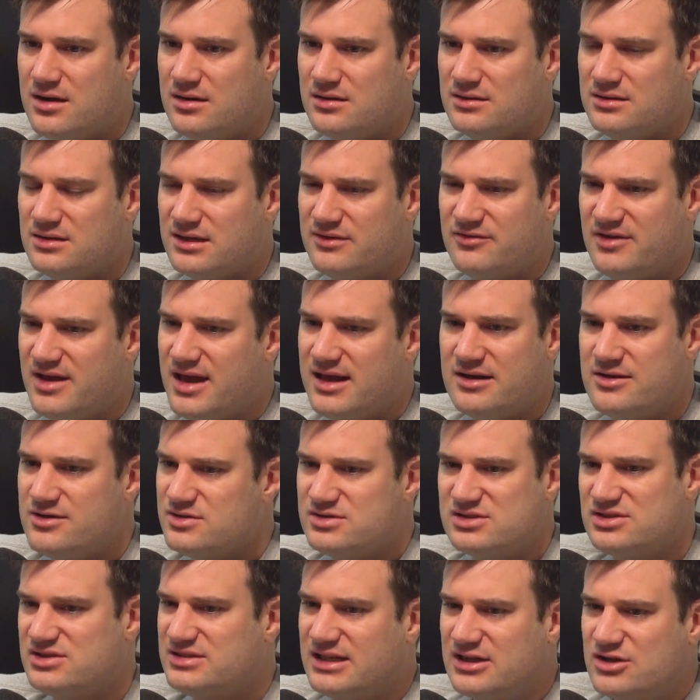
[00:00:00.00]
Right, like right, Vienna, right. There's
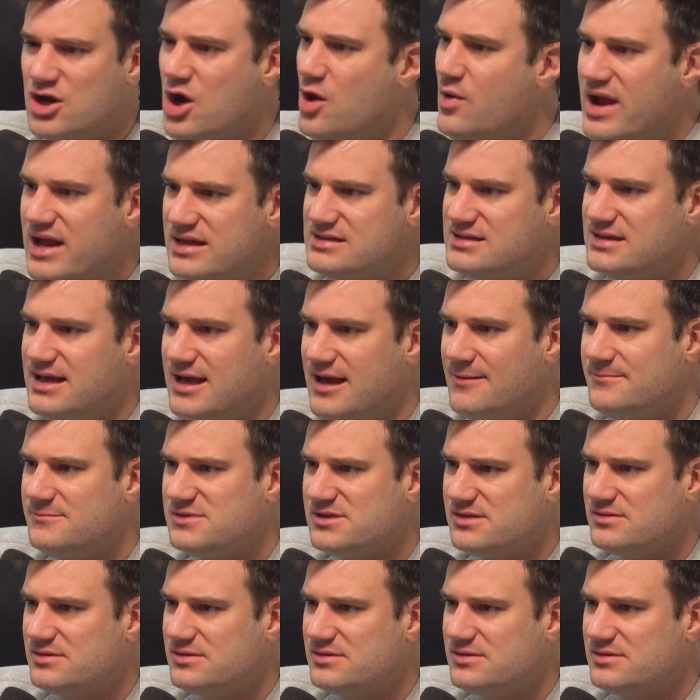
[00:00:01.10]
just like no A T Ms.